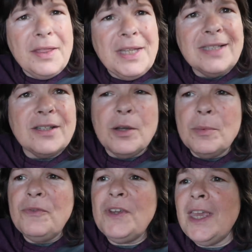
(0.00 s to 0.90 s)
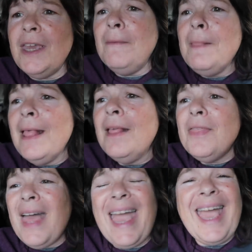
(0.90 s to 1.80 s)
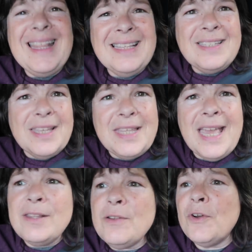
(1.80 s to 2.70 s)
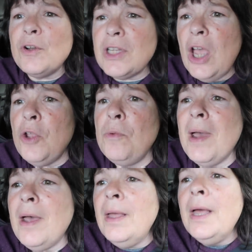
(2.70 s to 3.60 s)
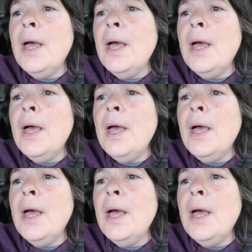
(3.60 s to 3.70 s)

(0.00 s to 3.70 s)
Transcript: this time of year. That ends at the end of October,